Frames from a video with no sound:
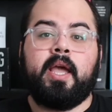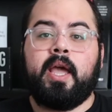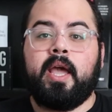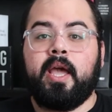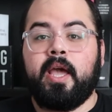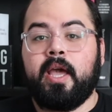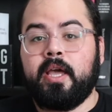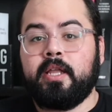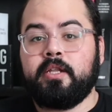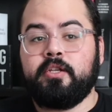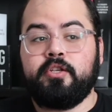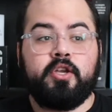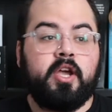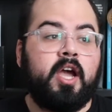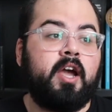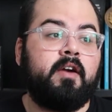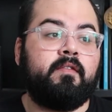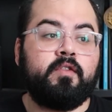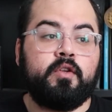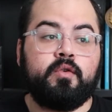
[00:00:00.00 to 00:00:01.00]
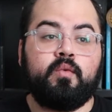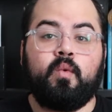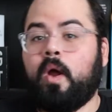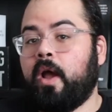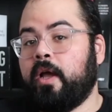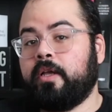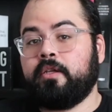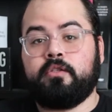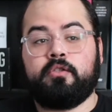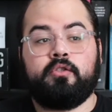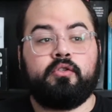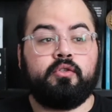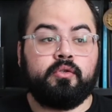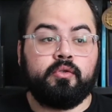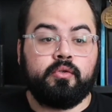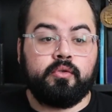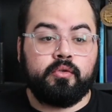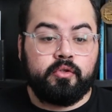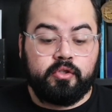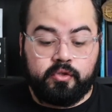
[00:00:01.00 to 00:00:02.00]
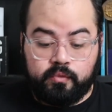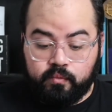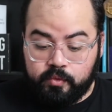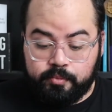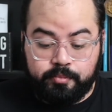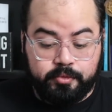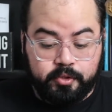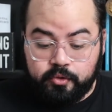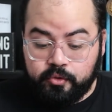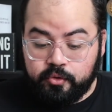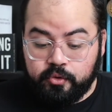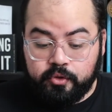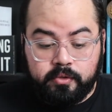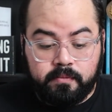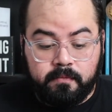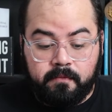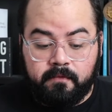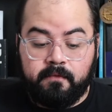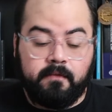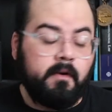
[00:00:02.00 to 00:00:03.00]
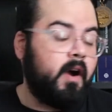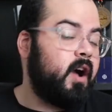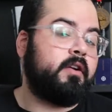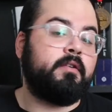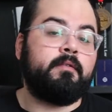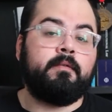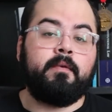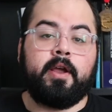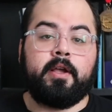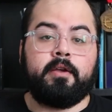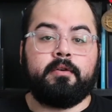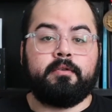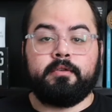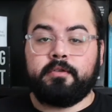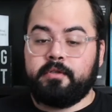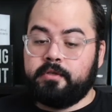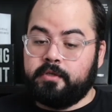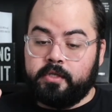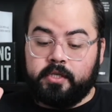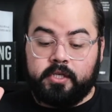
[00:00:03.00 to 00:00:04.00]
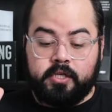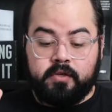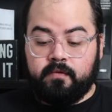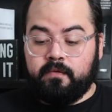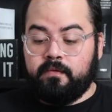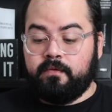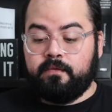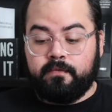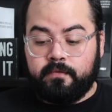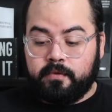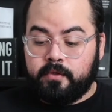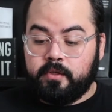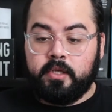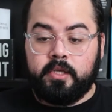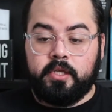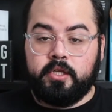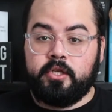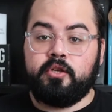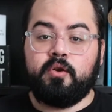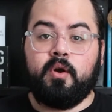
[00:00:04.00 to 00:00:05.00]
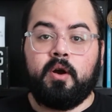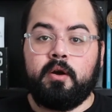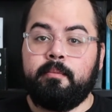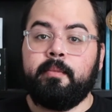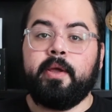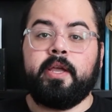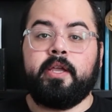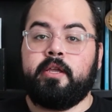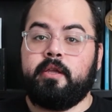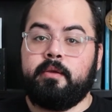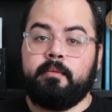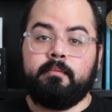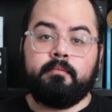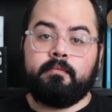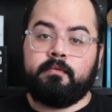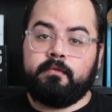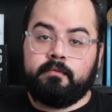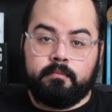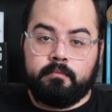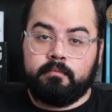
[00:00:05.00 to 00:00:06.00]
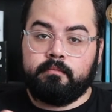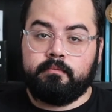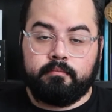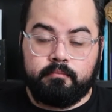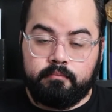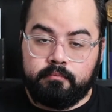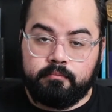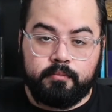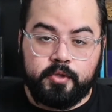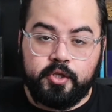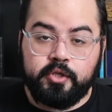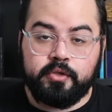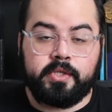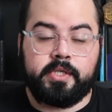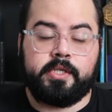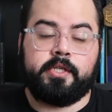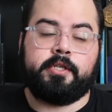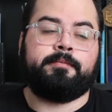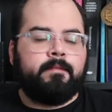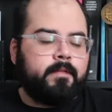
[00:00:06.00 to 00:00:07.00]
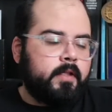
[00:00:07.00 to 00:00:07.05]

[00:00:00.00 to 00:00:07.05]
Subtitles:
and you have the right to reproduce phono records if you are making music.